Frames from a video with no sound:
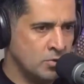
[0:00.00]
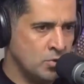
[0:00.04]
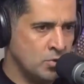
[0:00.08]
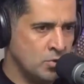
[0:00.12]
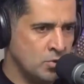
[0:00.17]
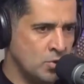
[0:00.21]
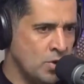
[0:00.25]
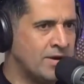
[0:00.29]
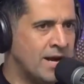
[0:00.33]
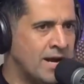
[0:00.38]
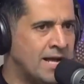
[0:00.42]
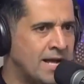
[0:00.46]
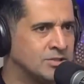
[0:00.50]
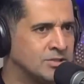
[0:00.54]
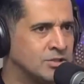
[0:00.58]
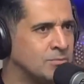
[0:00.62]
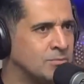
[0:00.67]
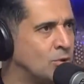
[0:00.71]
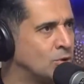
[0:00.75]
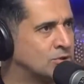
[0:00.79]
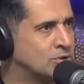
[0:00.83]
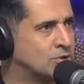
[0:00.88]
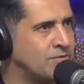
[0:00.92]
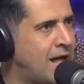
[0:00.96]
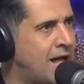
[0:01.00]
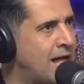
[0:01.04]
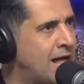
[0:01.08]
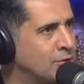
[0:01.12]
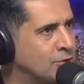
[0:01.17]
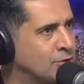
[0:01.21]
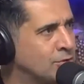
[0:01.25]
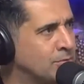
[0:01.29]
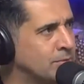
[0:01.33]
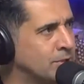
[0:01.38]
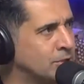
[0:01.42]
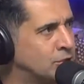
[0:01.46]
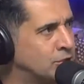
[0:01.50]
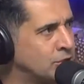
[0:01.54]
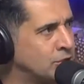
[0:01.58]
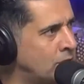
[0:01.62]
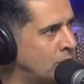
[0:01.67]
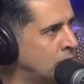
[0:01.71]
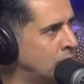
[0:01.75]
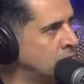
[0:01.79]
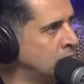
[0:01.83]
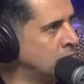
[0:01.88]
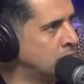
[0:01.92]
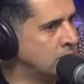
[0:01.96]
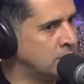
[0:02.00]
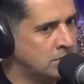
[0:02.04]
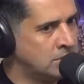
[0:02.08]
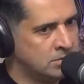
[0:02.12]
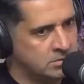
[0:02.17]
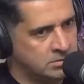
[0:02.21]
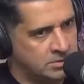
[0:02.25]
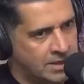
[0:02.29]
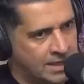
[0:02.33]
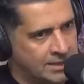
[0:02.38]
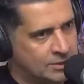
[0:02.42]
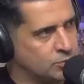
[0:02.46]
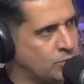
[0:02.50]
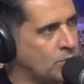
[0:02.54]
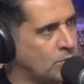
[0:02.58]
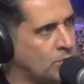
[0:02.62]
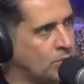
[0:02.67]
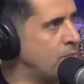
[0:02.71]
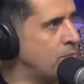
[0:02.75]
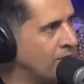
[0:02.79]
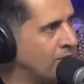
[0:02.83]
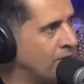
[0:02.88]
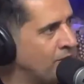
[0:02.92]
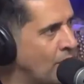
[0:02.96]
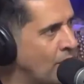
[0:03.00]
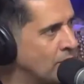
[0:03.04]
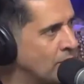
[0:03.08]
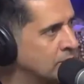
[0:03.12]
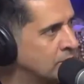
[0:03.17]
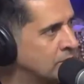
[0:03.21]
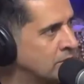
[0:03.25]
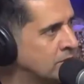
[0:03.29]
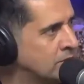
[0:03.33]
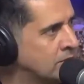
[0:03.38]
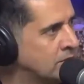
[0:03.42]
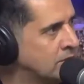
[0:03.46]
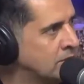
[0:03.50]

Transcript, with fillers: Whoever has the most value to be shown, that's where the money flows.